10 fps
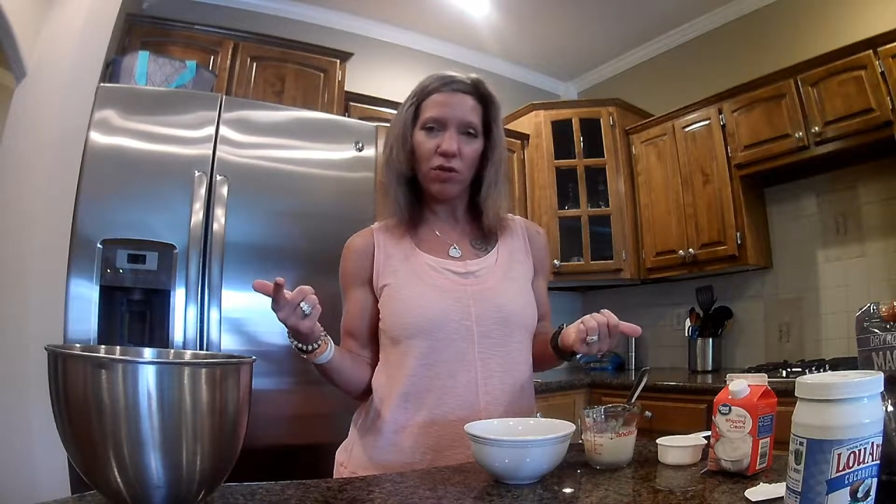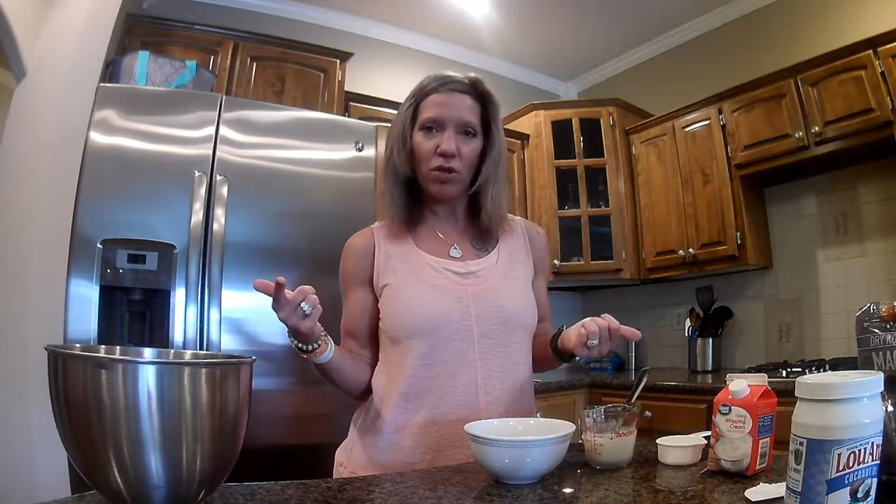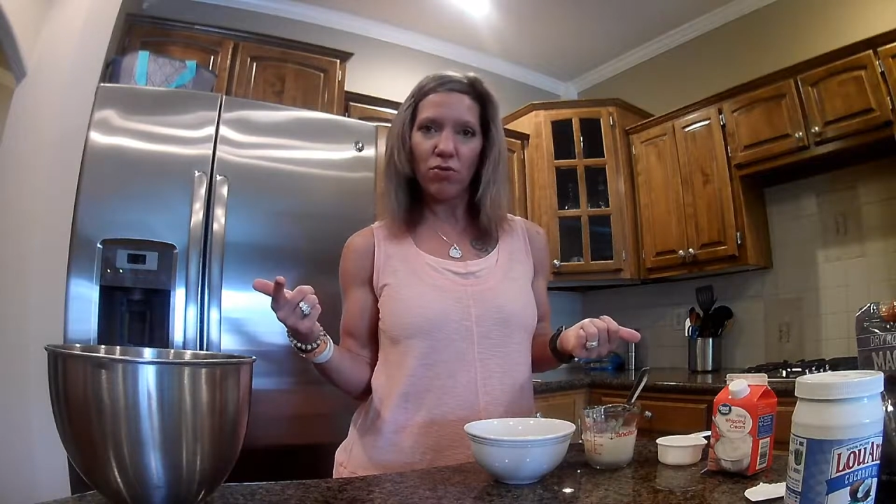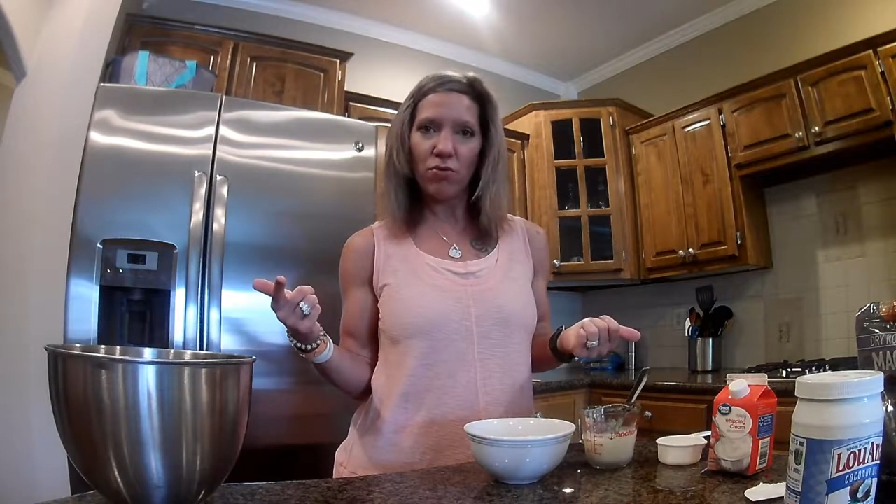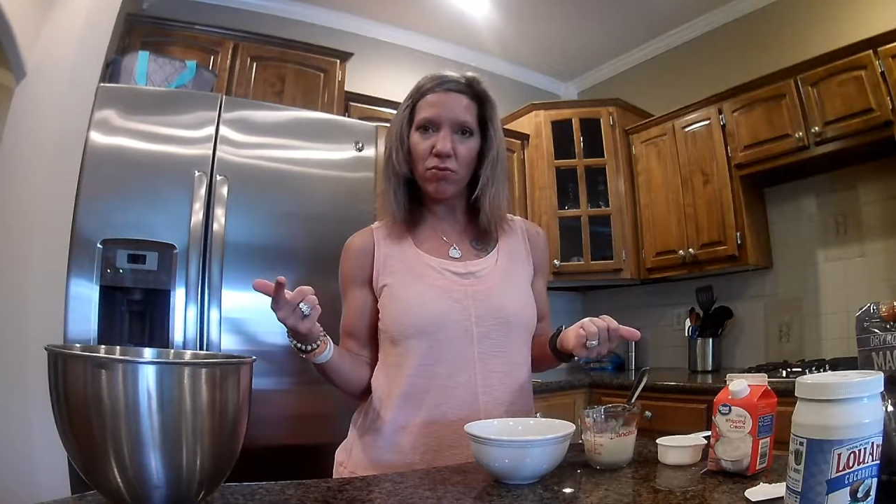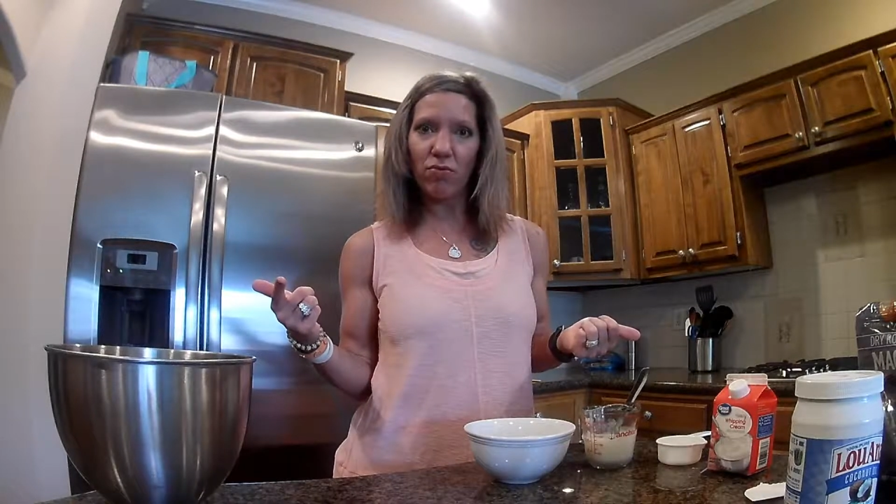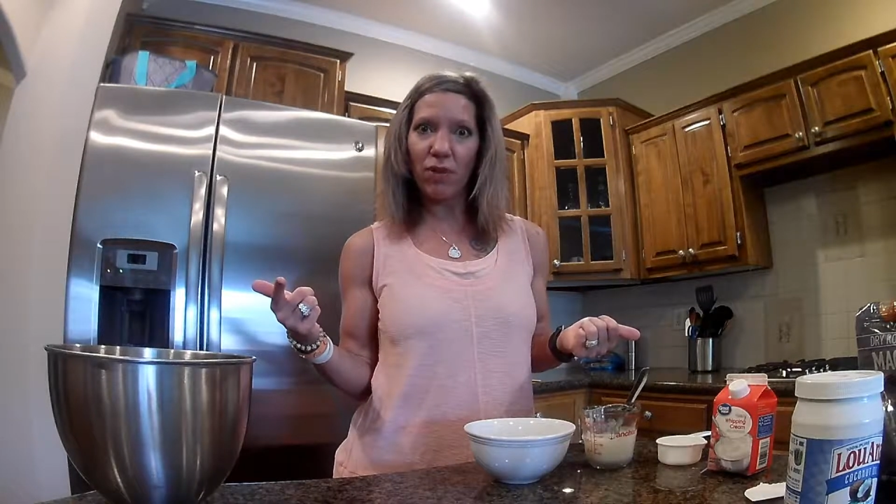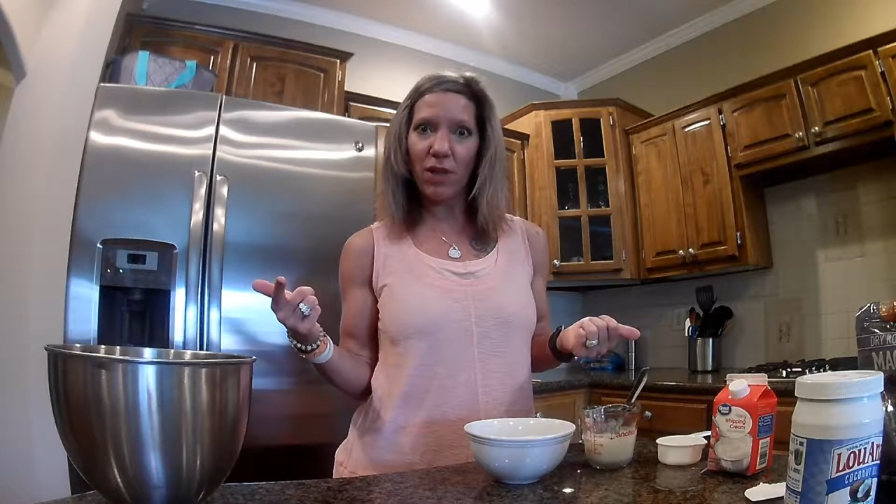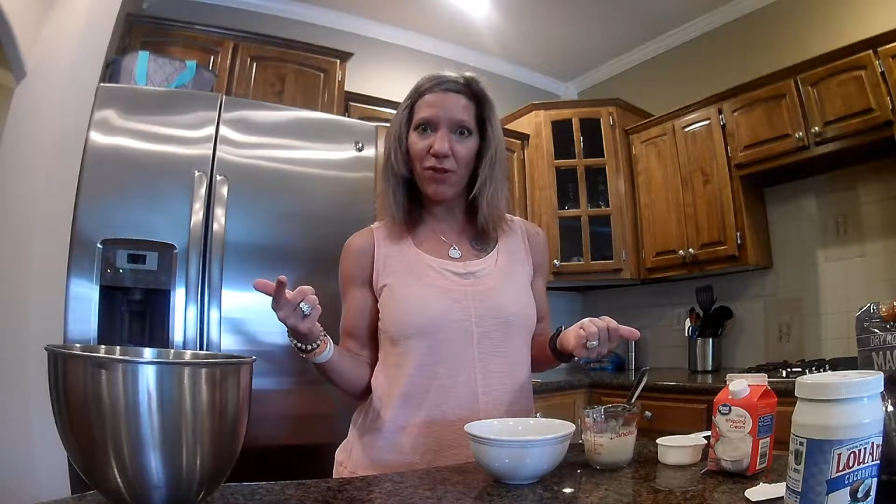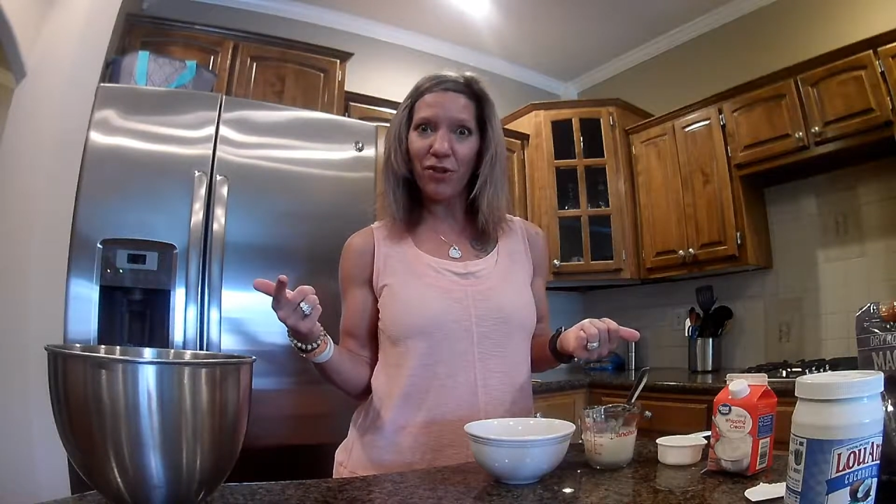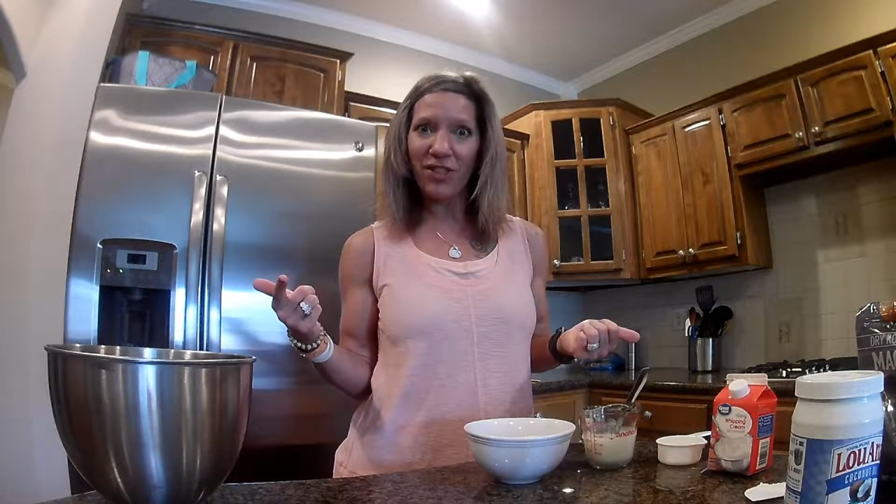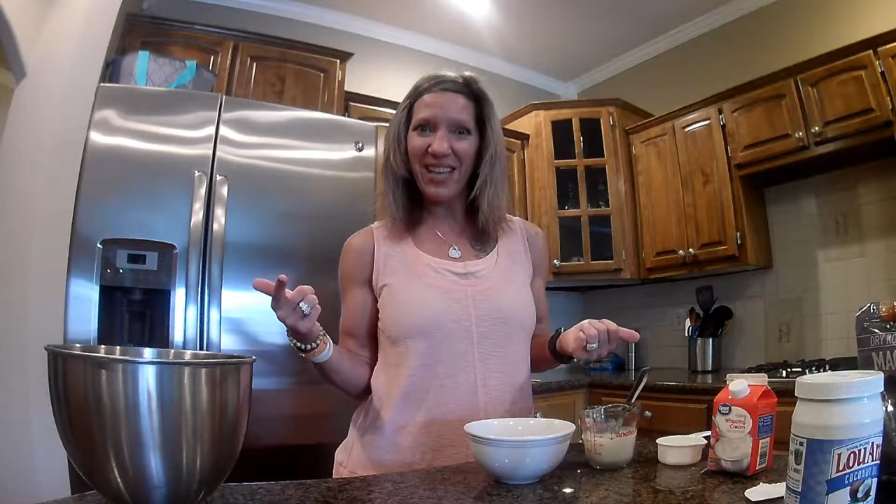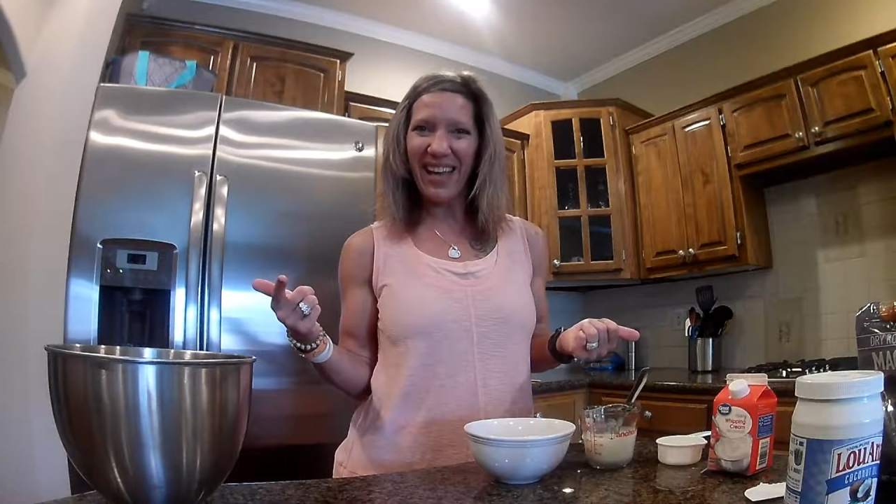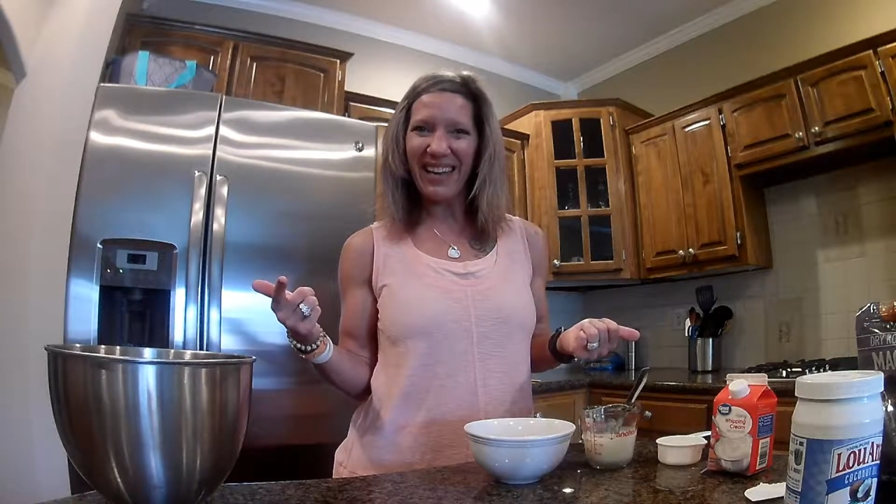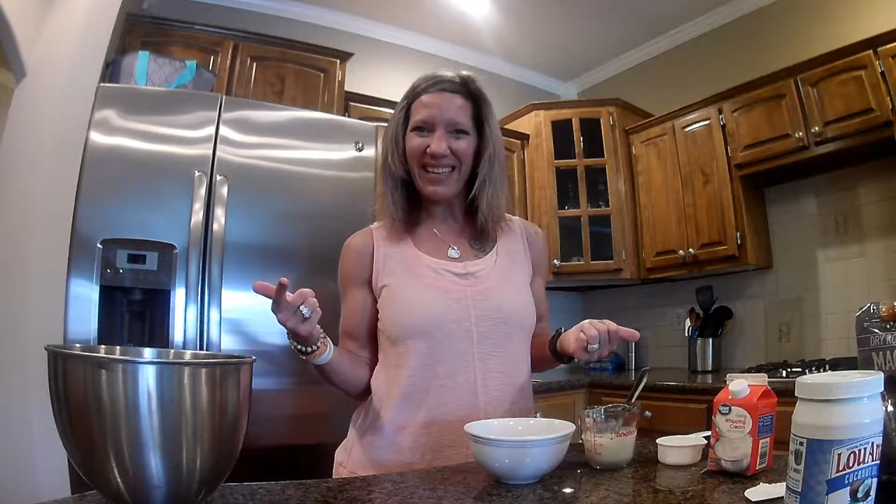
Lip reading: you what that looks like.